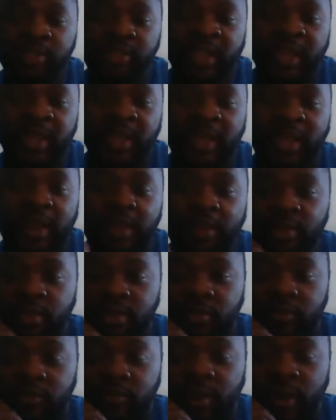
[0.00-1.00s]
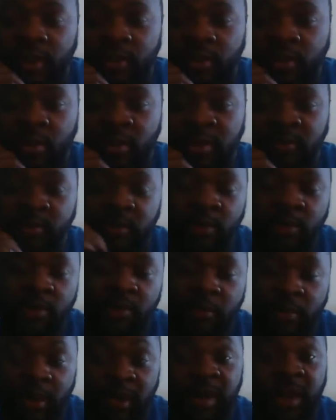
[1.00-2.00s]
not saying that you shouldn't wear Jordans,
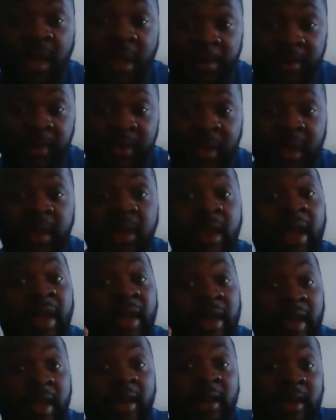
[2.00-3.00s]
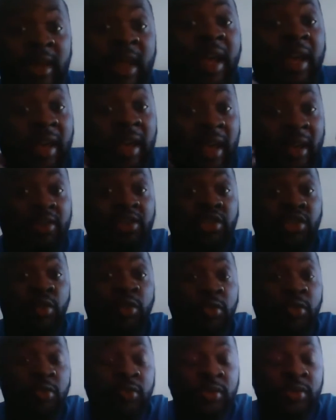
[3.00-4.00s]
but I'm saying that kind of
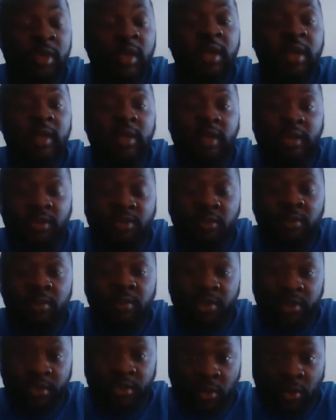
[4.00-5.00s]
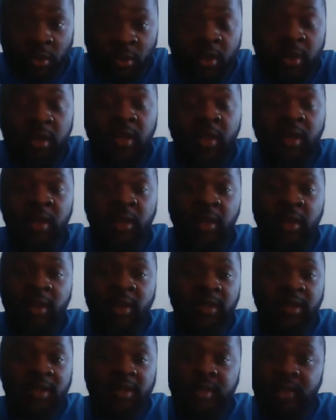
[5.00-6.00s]
shows that you're mature,
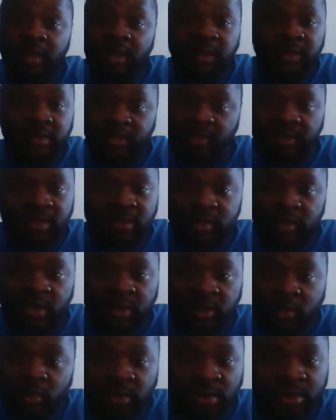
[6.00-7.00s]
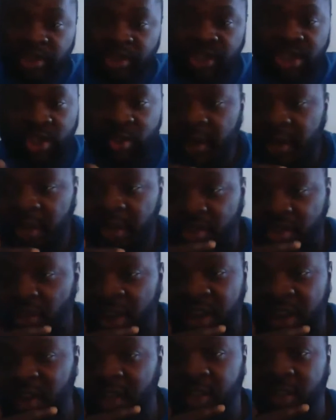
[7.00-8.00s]
that you're not just doing on the street
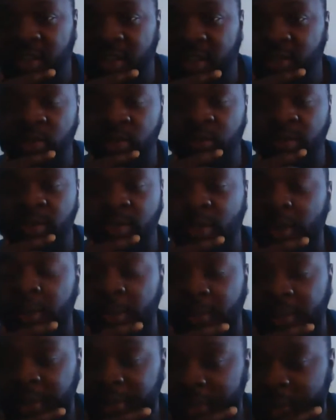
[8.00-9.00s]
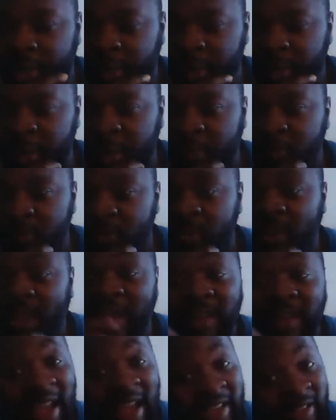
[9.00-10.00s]
trying to do something stupid. You know what I mean?
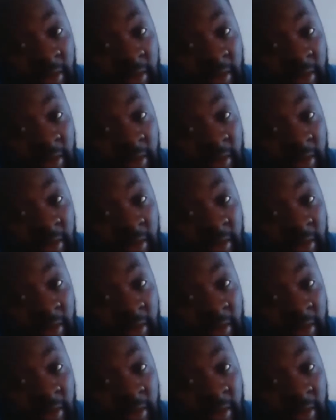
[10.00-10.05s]
And